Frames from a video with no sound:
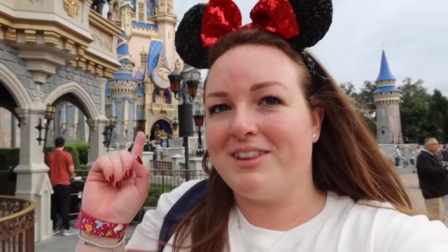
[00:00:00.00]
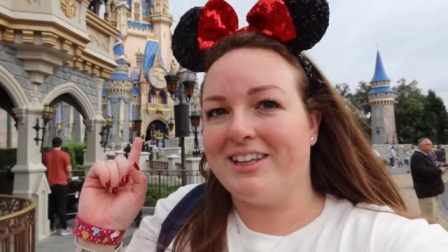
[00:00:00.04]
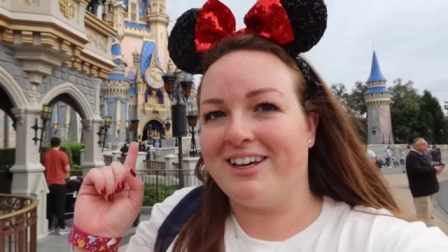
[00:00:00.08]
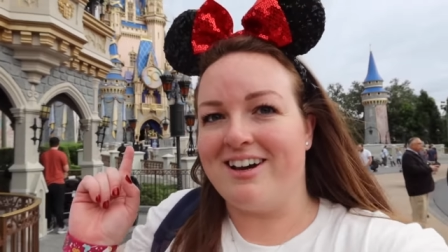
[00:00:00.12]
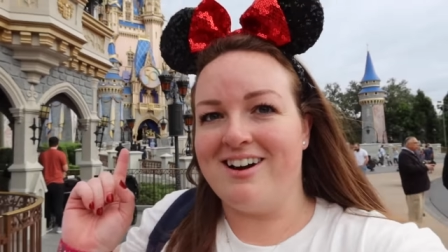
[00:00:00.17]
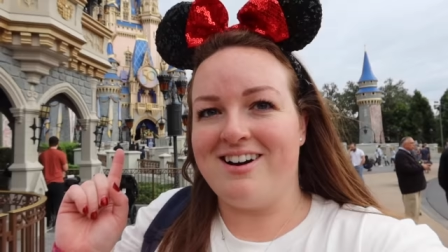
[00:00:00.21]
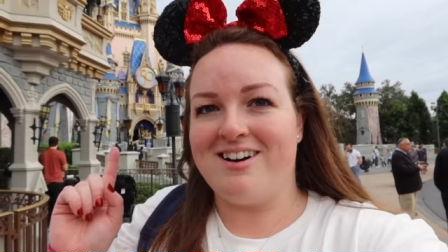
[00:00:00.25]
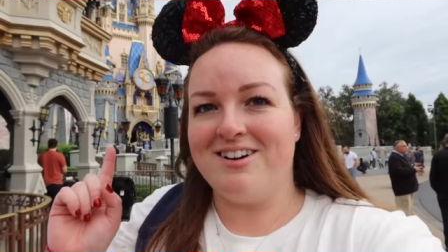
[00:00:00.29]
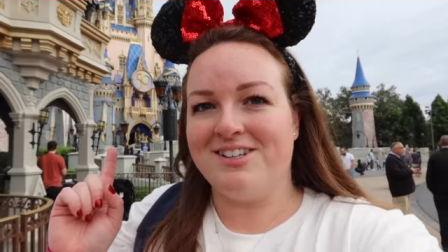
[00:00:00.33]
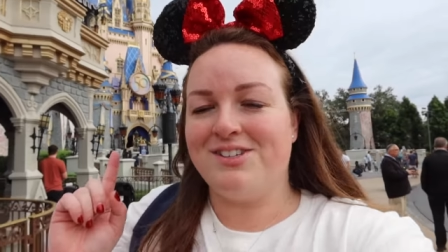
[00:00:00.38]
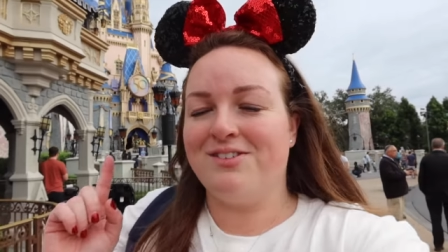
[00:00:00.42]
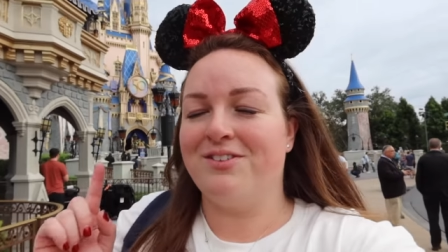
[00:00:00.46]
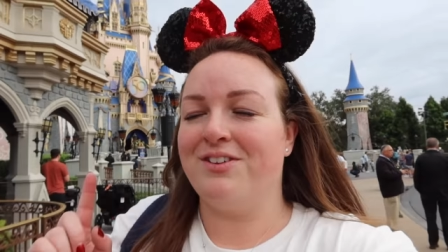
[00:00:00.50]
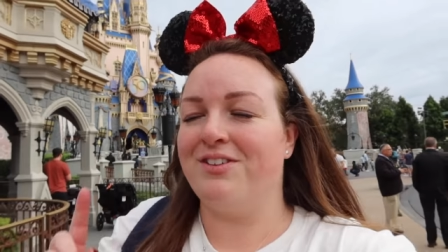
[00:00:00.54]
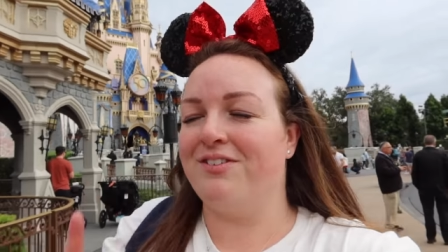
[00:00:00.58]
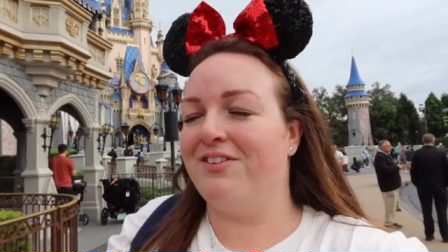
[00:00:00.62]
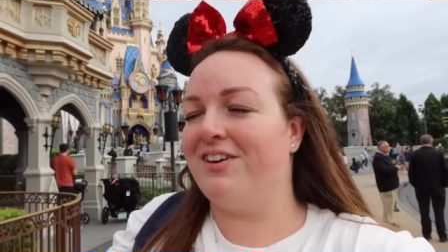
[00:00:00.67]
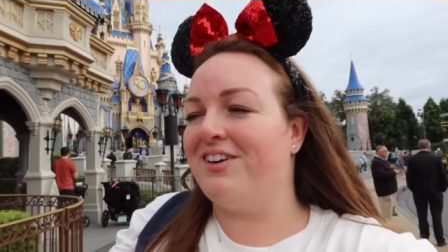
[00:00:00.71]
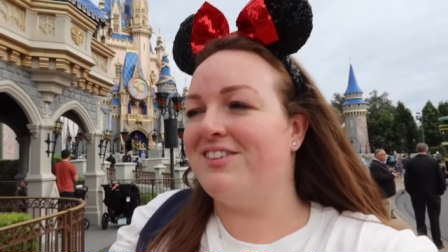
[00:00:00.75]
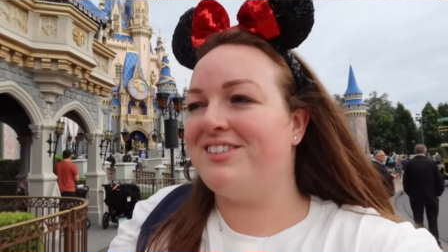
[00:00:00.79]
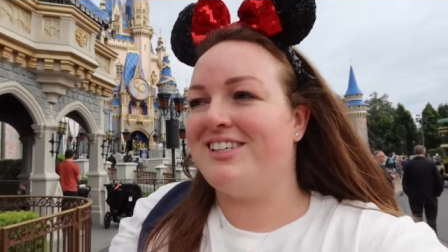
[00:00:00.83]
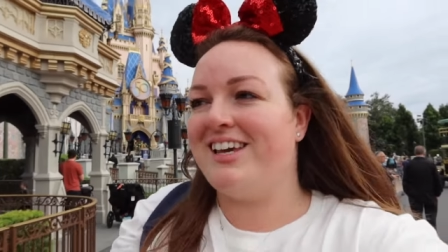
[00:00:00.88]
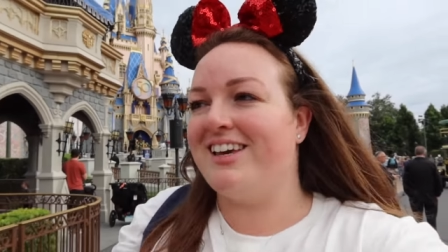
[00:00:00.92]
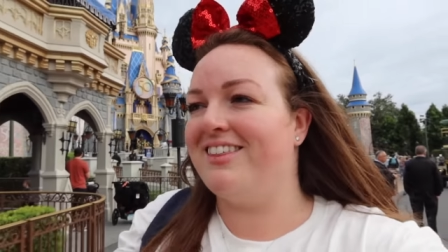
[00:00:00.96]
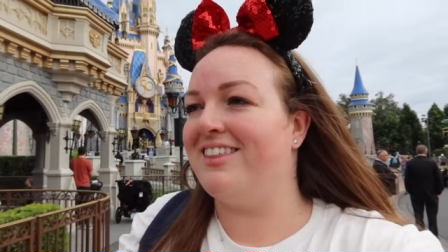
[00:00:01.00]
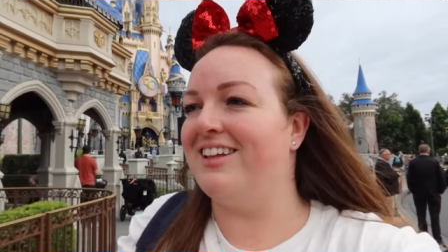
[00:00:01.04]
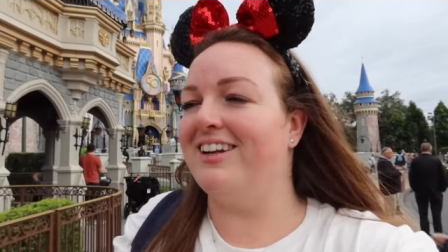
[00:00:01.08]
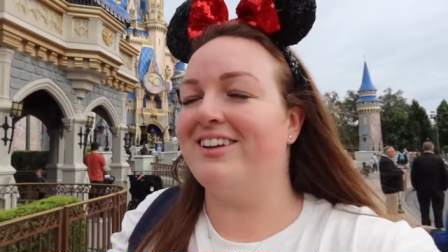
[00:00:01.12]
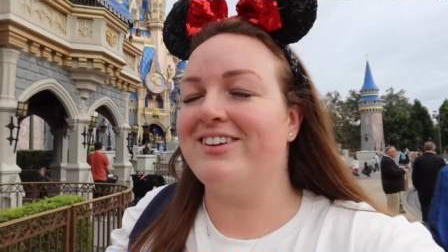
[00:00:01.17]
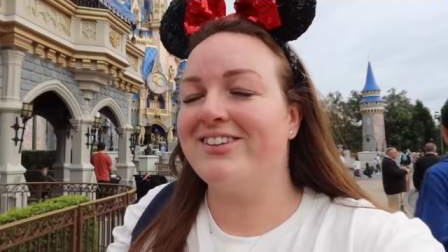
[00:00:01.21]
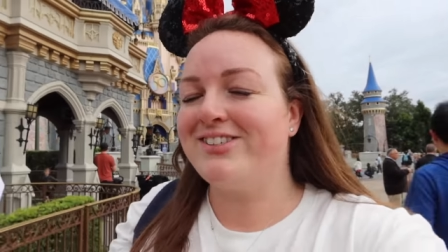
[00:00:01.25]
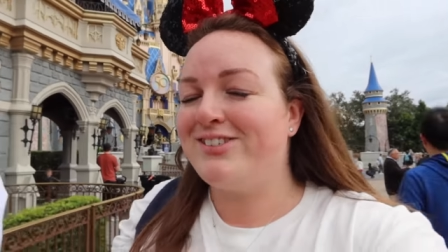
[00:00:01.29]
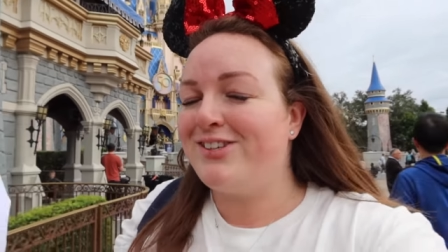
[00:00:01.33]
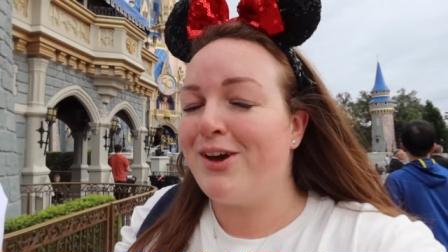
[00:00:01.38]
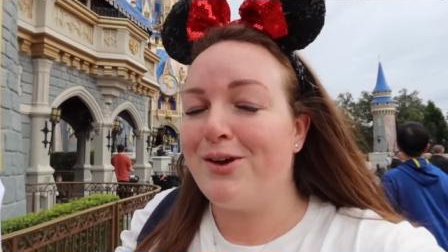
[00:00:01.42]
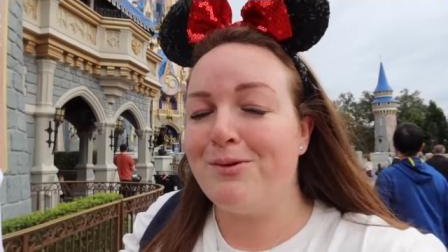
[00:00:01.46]
the castle for the 50th. It
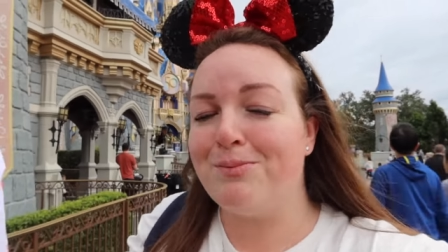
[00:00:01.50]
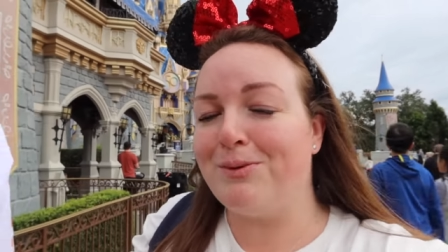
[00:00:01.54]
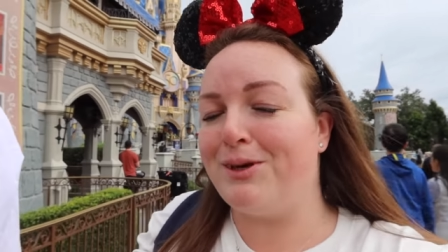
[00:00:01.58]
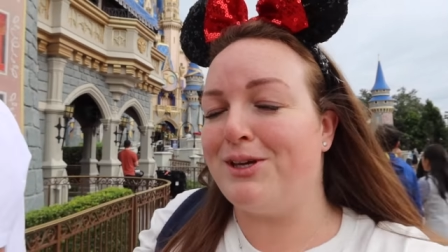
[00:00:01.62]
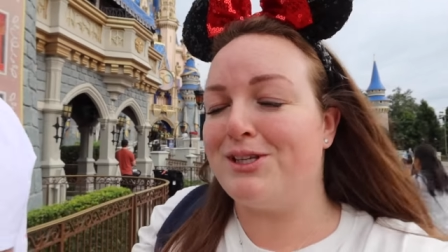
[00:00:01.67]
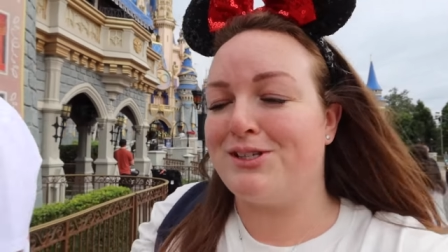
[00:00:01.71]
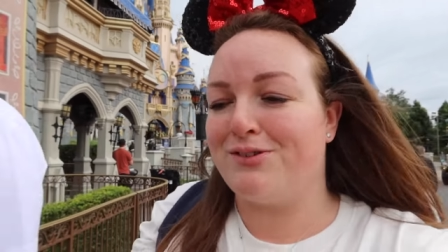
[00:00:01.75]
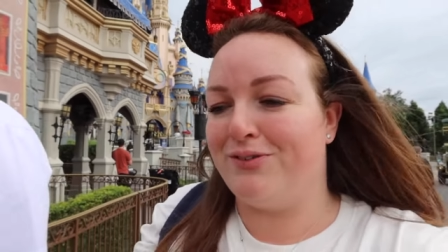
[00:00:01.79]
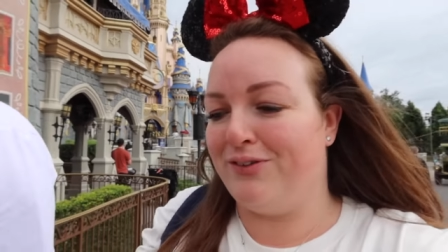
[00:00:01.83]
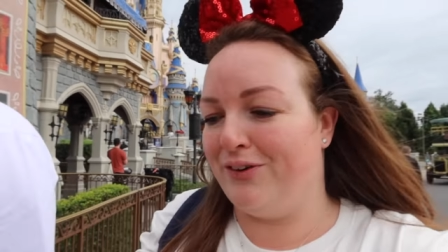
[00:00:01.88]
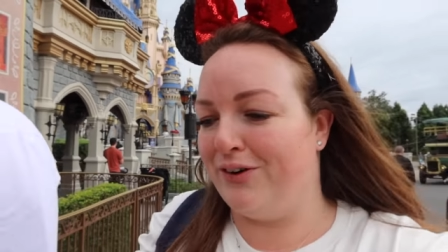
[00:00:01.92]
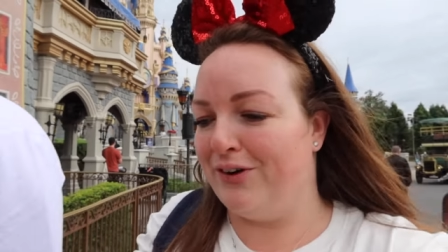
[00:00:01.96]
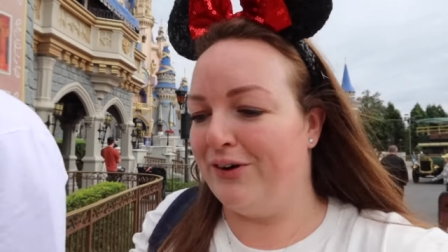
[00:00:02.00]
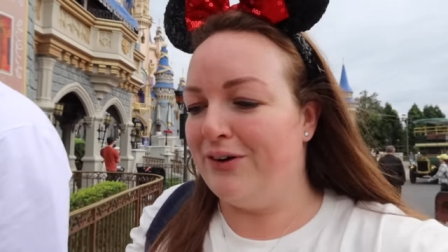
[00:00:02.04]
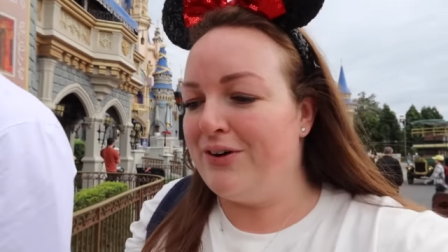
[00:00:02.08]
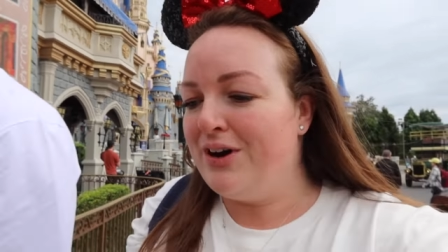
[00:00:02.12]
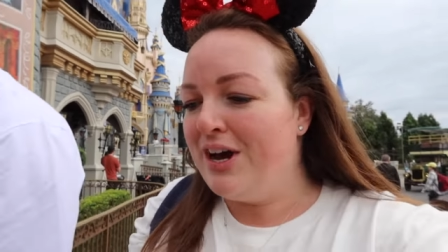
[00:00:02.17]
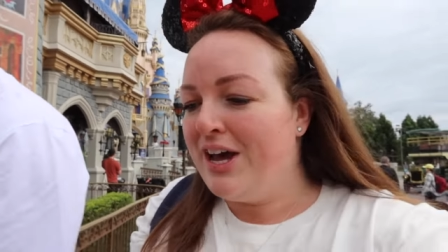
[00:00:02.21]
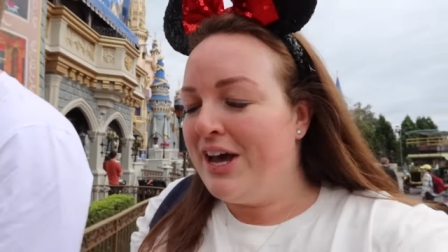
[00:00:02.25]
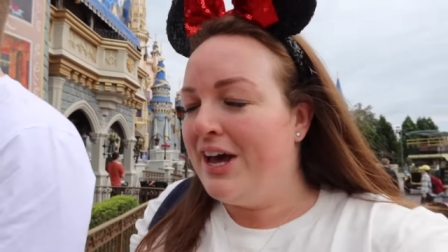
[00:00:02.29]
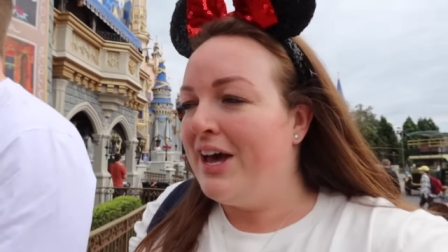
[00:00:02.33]
looks so beautiful.